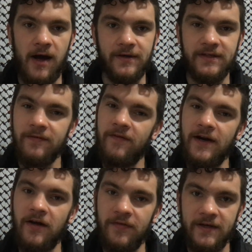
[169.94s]
need to
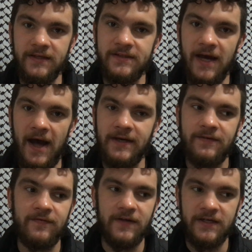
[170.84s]
find out the exact
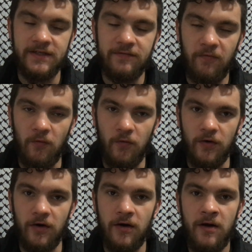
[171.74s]
fees
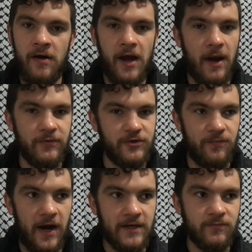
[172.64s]
for how much your
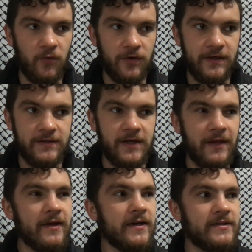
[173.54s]
passport is. I
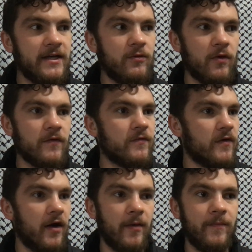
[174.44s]
think it's anywhere
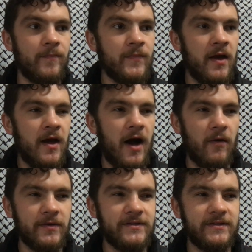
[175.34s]
from,
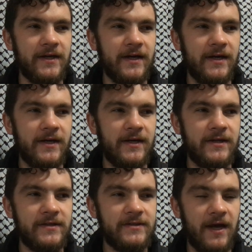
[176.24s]
I wanna
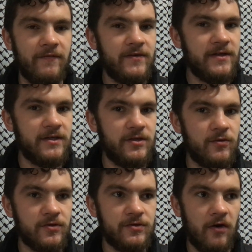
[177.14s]
say, $70 to
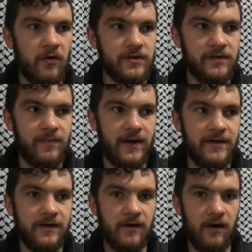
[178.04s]
$200,
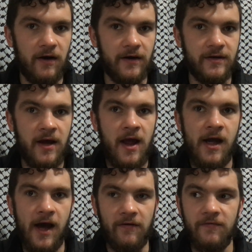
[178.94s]
depending on
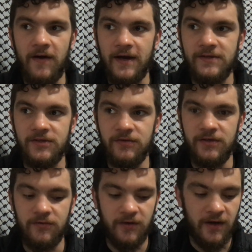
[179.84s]
how fast you
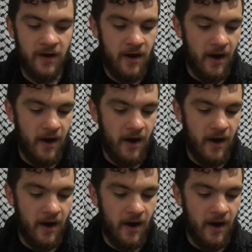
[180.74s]
do it.